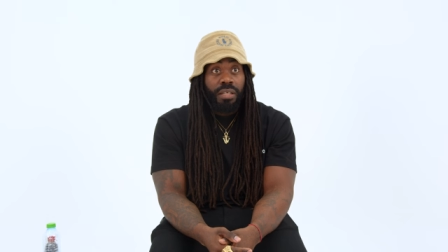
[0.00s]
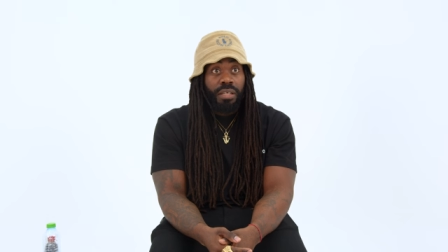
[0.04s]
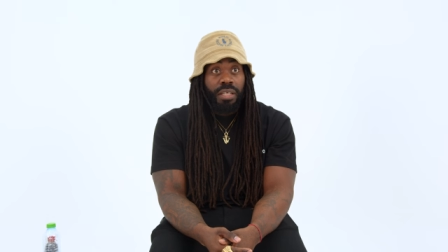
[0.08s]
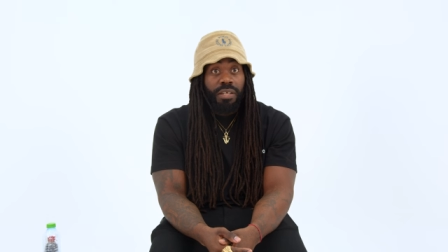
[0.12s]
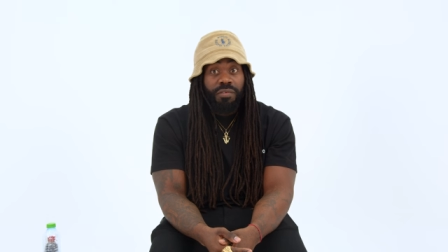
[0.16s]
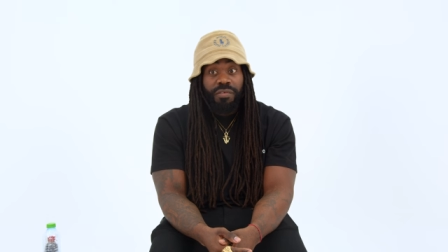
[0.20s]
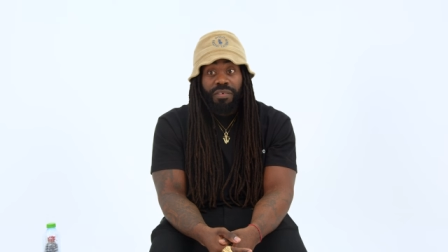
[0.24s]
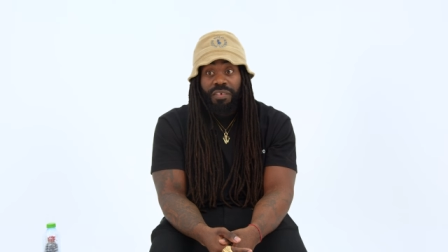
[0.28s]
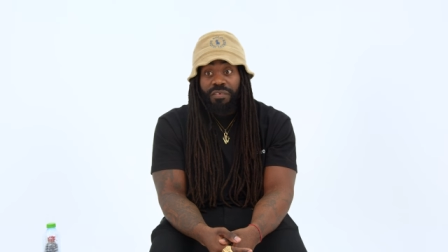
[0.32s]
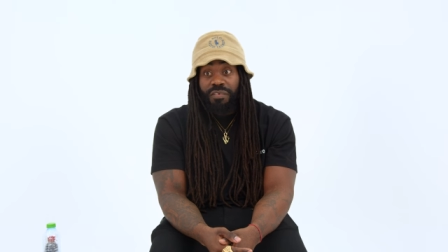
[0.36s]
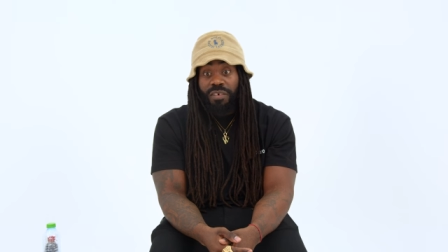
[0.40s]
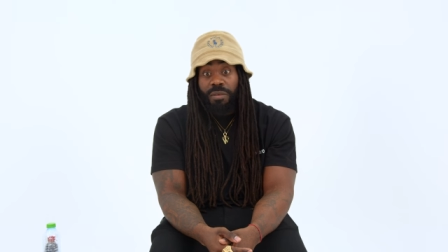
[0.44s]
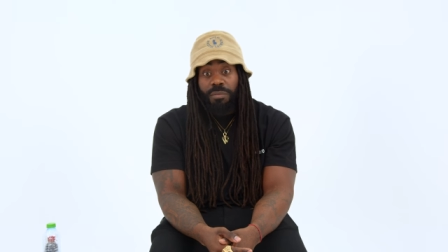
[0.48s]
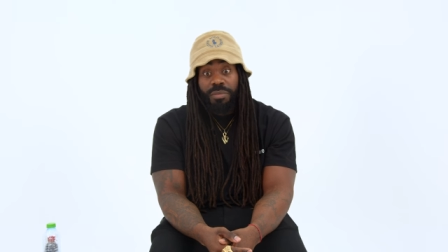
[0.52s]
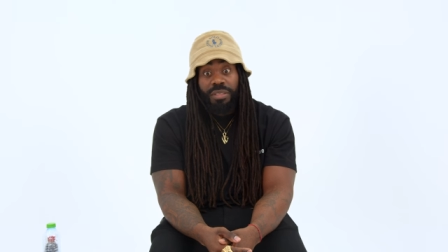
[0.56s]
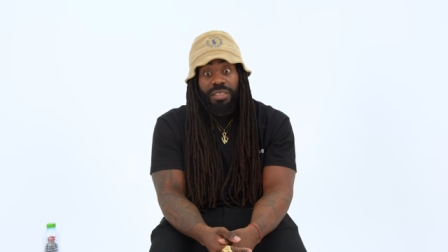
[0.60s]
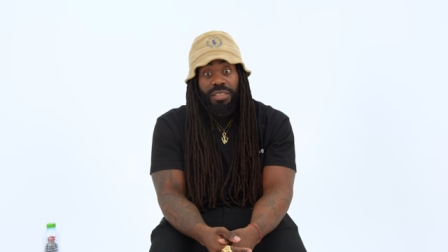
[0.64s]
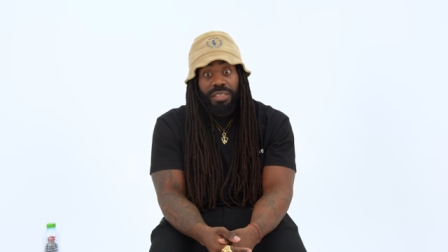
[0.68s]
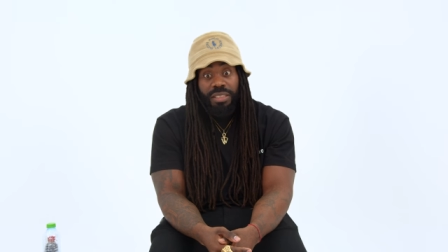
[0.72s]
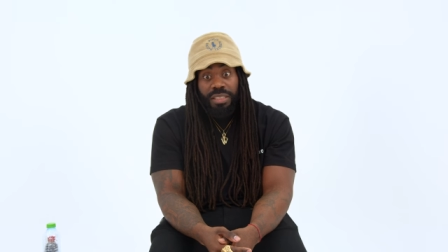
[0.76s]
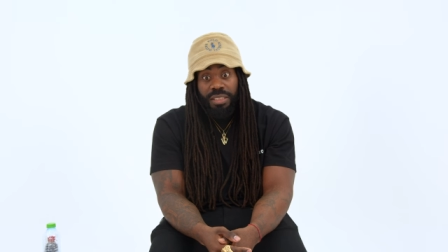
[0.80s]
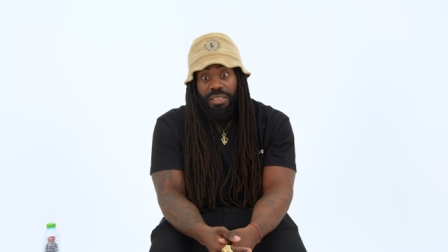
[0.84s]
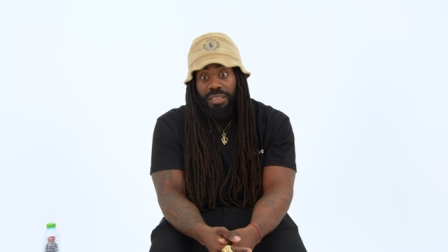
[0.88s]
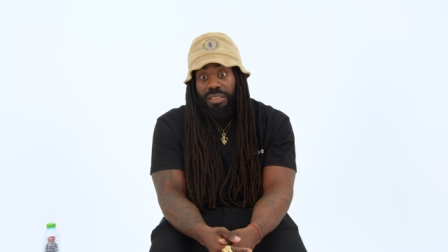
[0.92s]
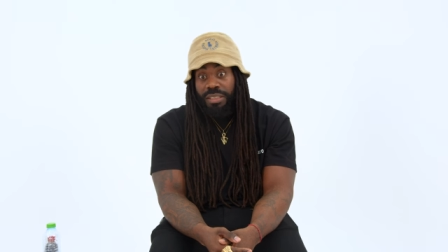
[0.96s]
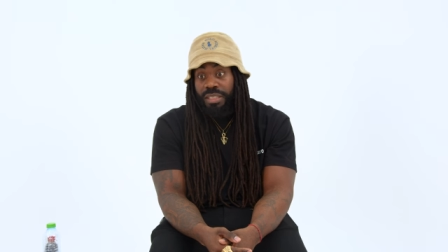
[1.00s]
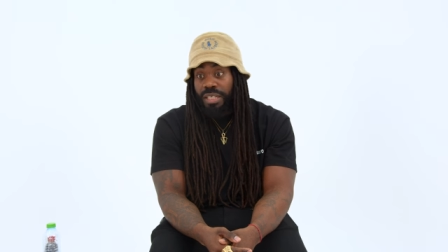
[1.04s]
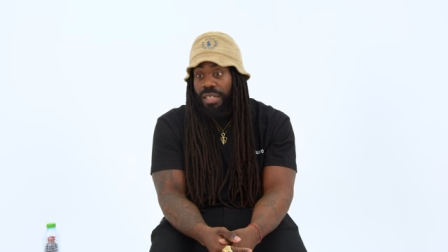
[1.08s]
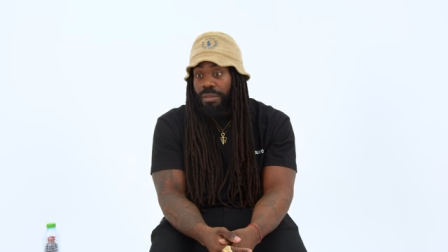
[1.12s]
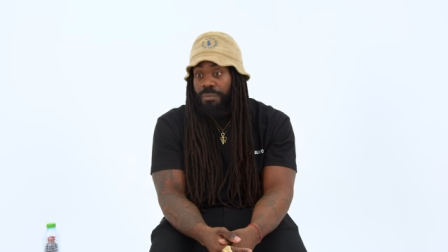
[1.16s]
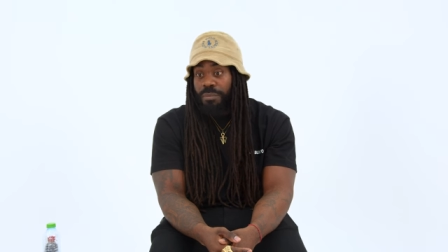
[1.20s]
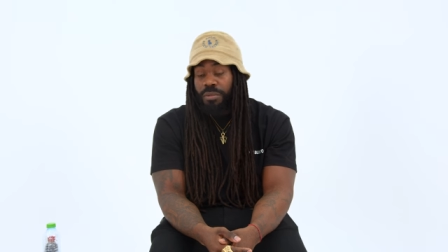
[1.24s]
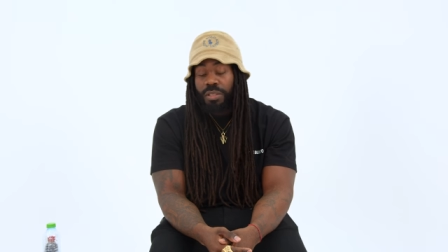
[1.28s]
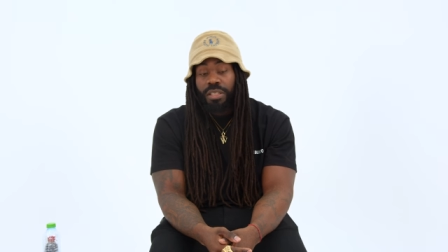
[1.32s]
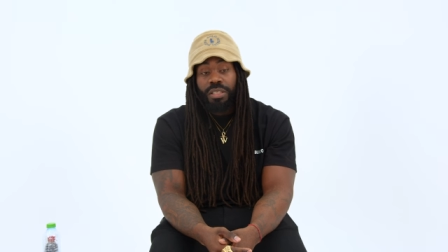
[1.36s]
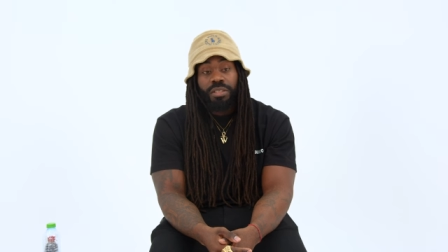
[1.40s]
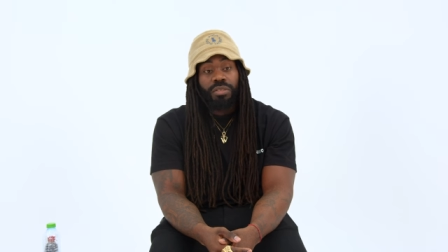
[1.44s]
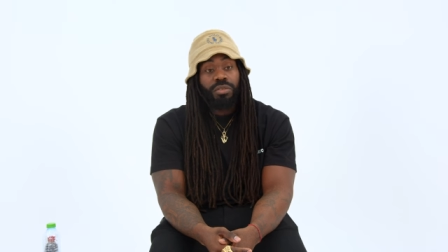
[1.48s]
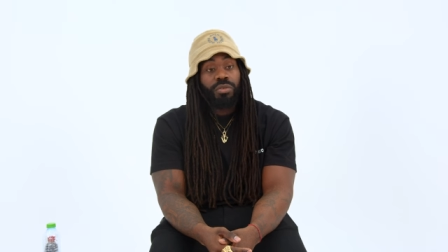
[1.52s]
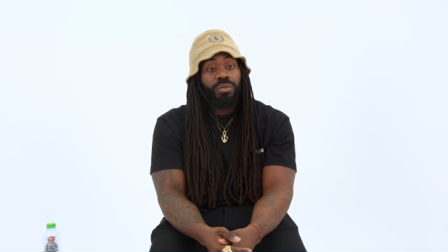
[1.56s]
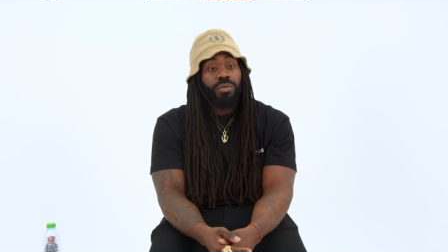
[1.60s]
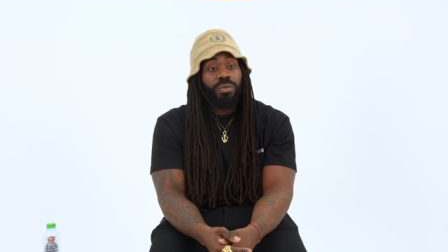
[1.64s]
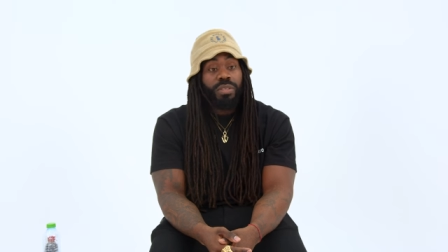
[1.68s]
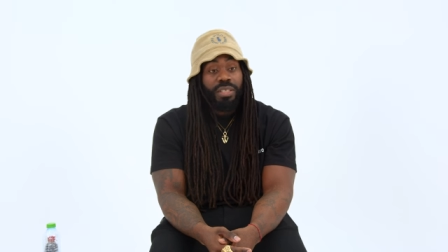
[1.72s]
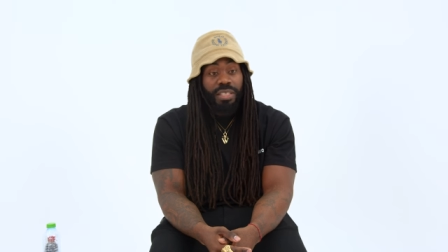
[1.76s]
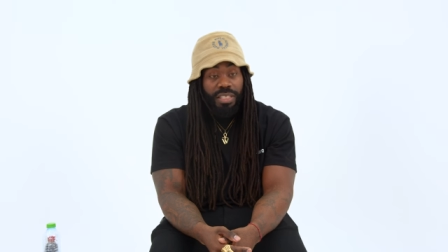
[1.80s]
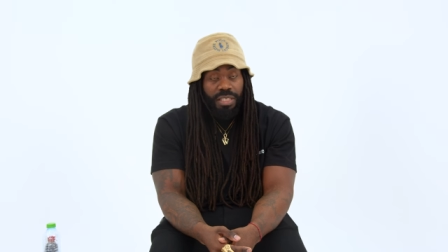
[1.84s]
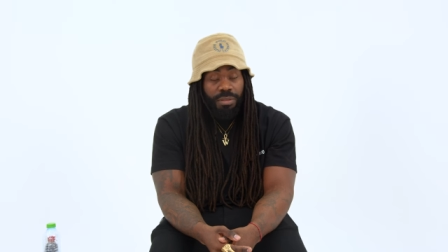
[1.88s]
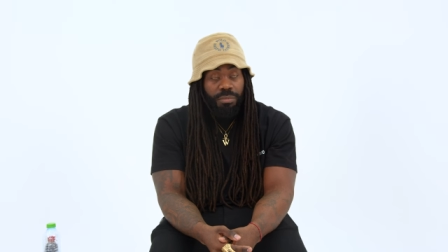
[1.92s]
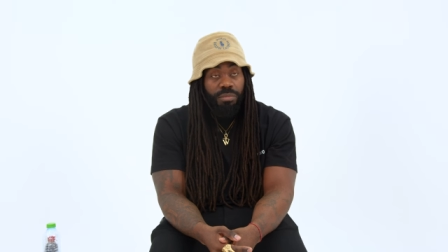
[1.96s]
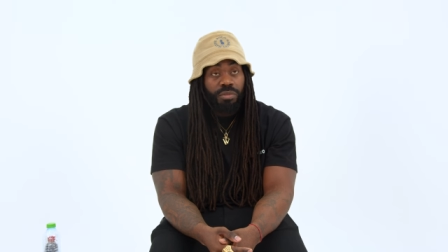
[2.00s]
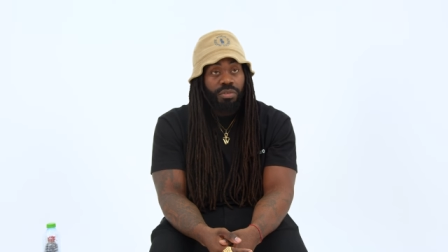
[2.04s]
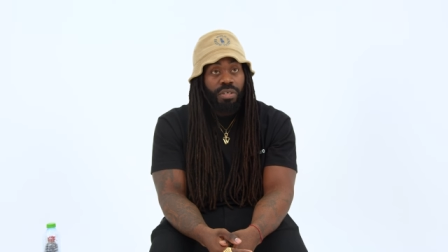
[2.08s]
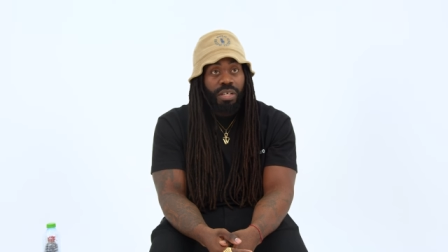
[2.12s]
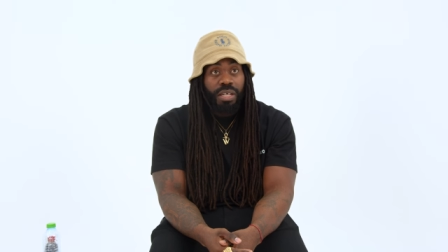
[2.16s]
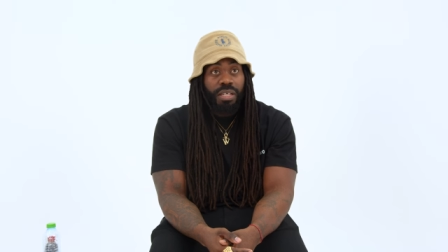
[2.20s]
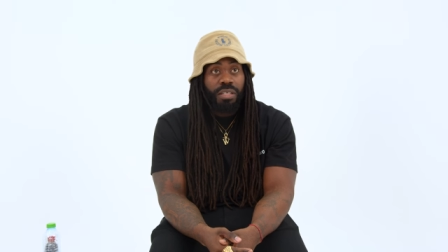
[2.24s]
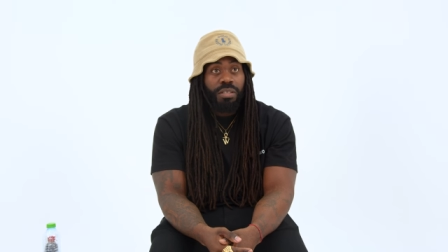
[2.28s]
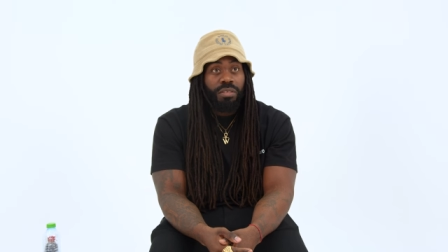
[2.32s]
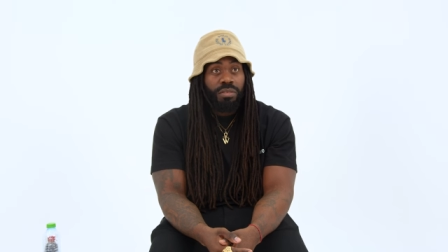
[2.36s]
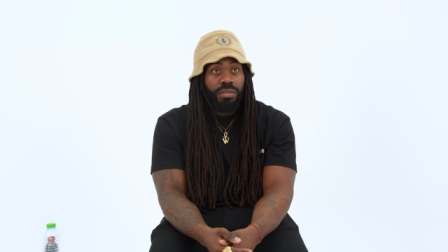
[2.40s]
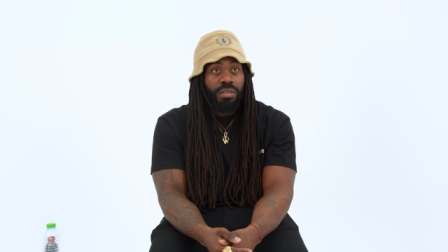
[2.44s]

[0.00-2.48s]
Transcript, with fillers: Even if I'm 60, I'm going to keep trying,